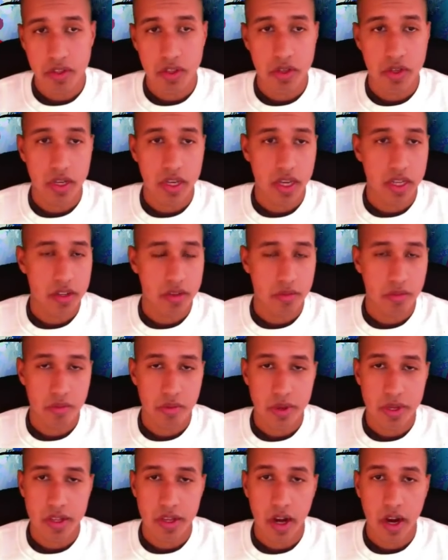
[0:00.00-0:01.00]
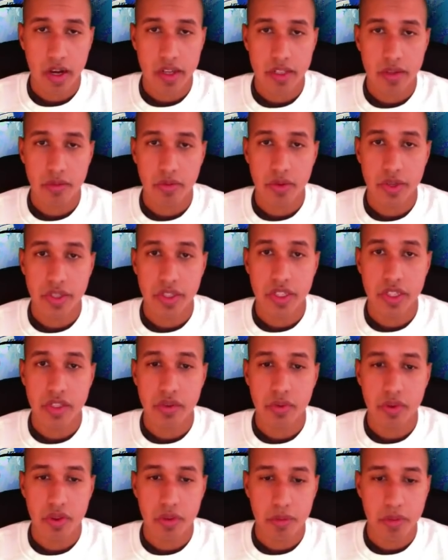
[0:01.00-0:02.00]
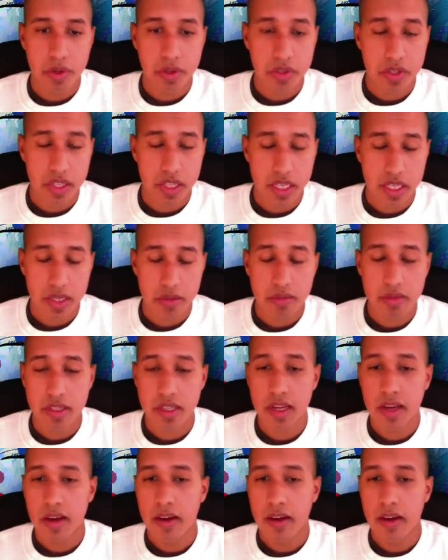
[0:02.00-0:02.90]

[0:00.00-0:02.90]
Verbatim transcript: so you can get some really awesome widgets with Muse Themes.